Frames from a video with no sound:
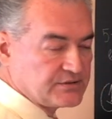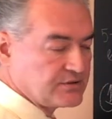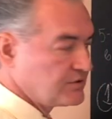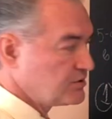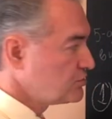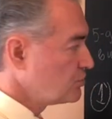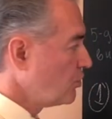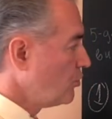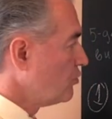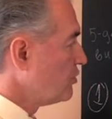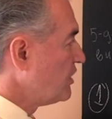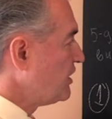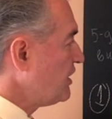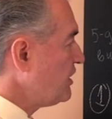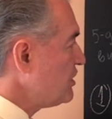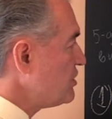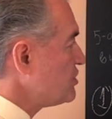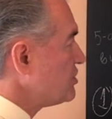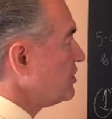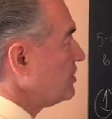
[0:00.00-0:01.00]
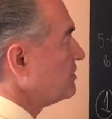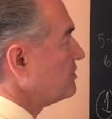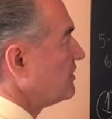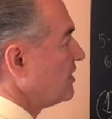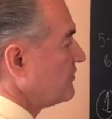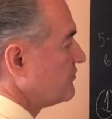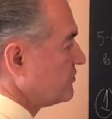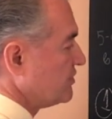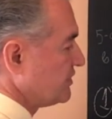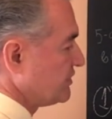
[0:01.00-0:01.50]
So each and
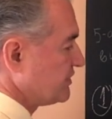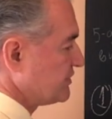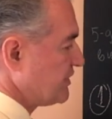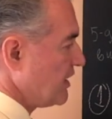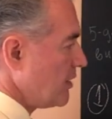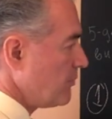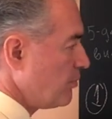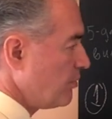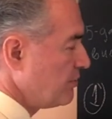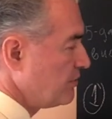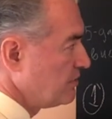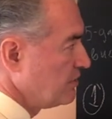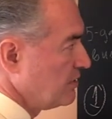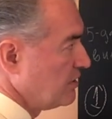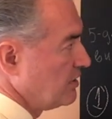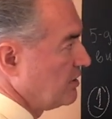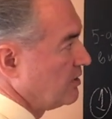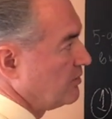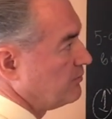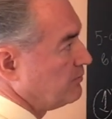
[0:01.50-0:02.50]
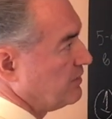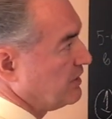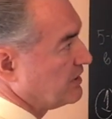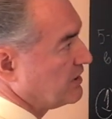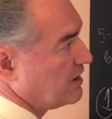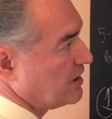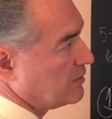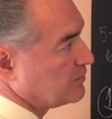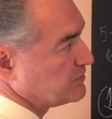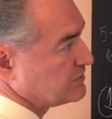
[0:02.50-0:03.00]
every step
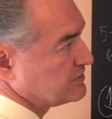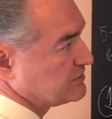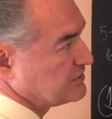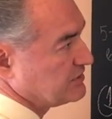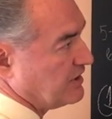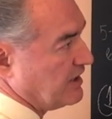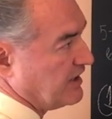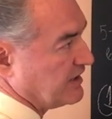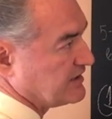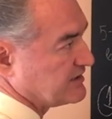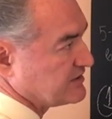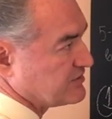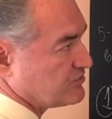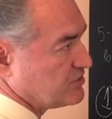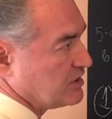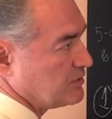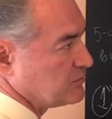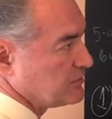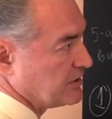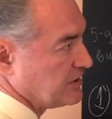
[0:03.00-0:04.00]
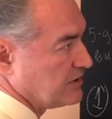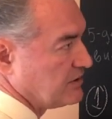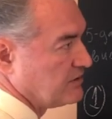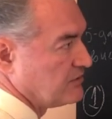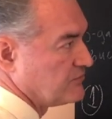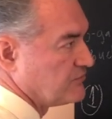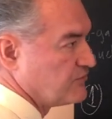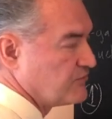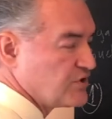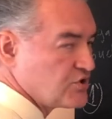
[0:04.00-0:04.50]
becomes extremely
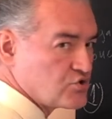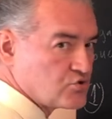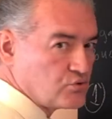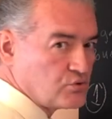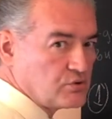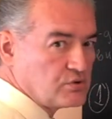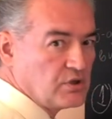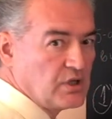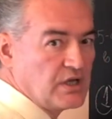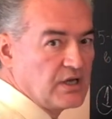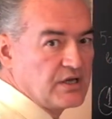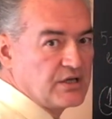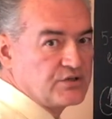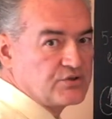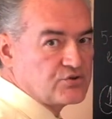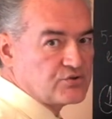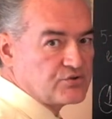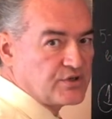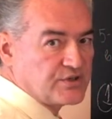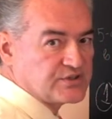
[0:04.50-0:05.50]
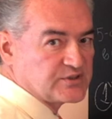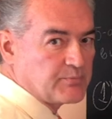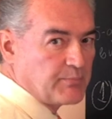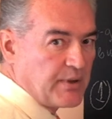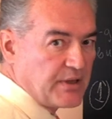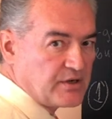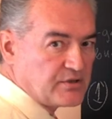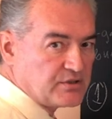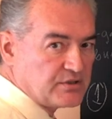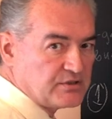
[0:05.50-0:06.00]
visual,
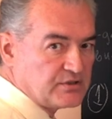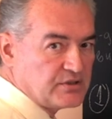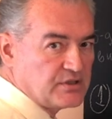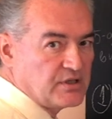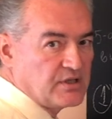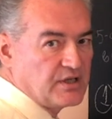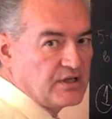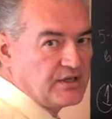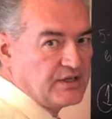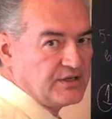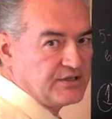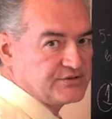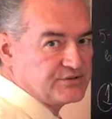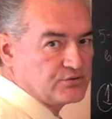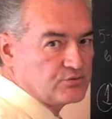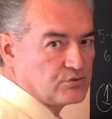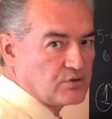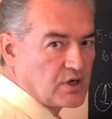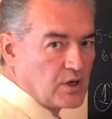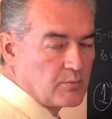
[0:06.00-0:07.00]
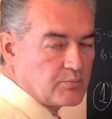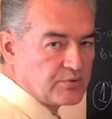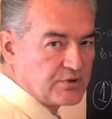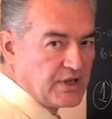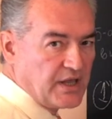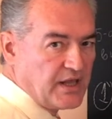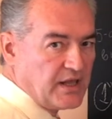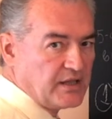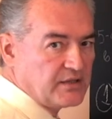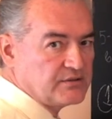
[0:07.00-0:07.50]
transparent, easy to
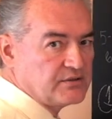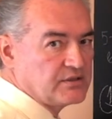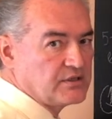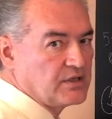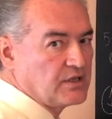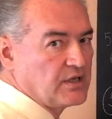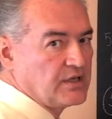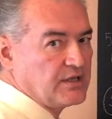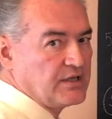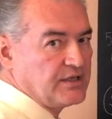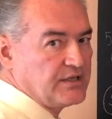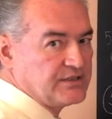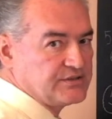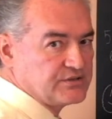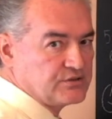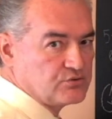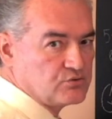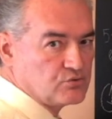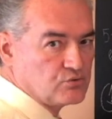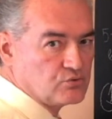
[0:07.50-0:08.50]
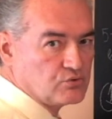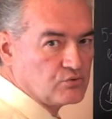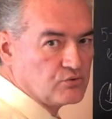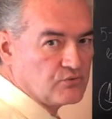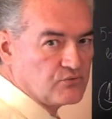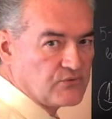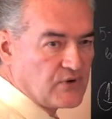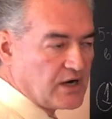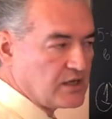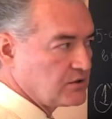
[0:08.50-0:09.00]
comprehend, easy to
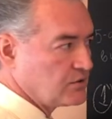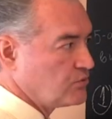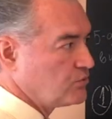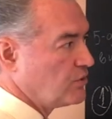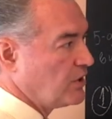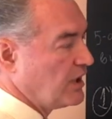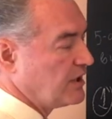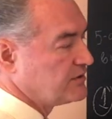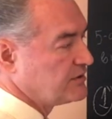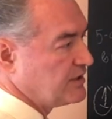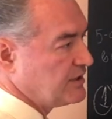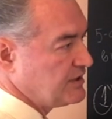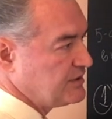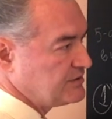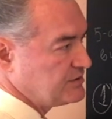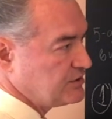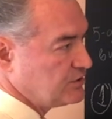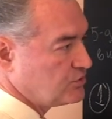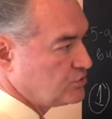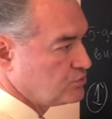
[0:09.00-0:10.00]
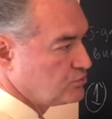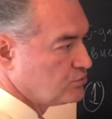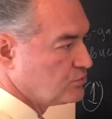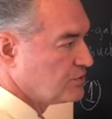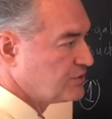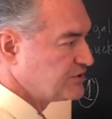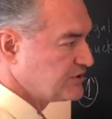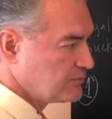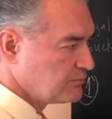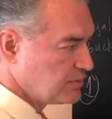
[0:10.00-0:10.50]
follow, and easy to
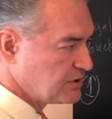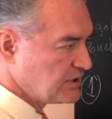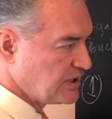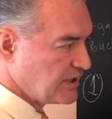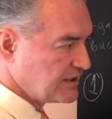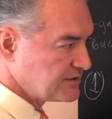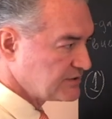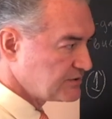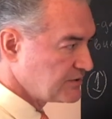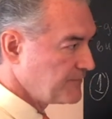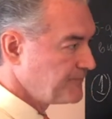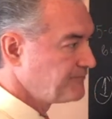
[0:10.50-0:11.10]
symbolize.